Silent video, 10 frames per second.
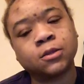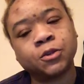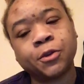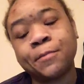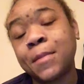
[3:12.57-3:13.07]

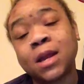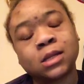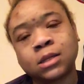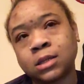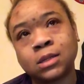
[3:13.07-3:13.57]
your
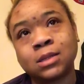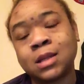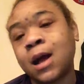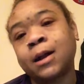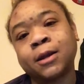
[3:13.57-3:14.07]
medicine is
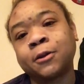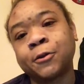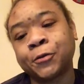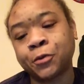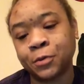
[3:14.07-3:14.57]
not going to
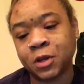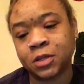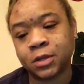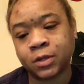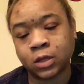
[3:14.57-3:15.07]
go through because
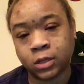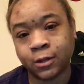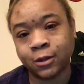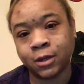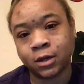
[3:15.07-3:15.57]
there's
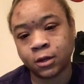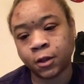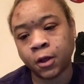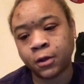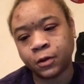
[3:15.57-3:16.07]
clearly a
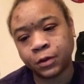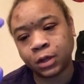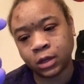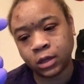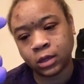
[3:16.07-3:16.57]
clot on the
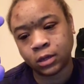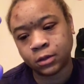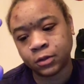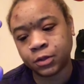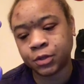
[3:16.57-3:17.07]
end.
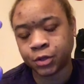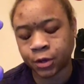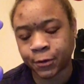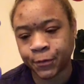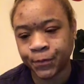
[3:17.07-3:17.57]

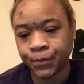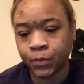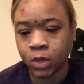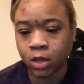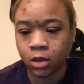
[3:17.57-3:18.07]
So,
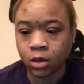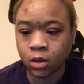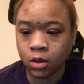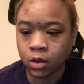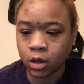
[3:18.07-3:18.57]

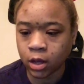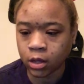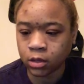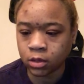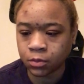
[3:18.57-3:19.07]
got
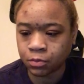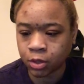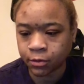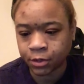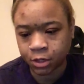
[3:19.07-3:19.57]
good
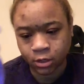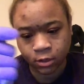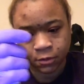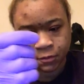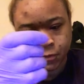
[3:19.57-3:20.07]
blood
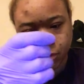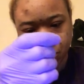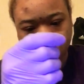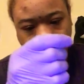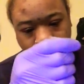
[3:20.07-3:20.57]
return from
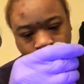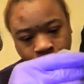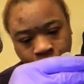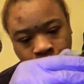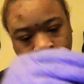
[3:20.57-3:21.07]
the red
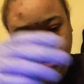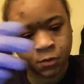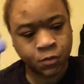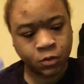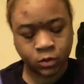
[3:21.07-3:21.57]
one, so I'm
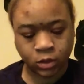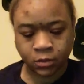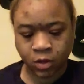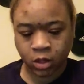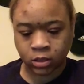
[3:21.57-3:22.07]
going to
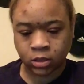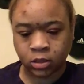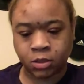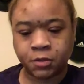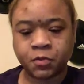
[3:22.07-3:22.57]
leave that sitting
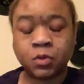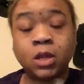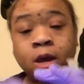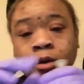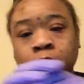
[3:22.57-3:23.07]
here.
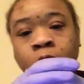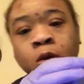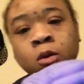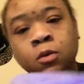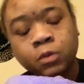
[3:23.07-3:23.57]
Now,
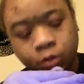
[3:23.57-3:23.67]
we're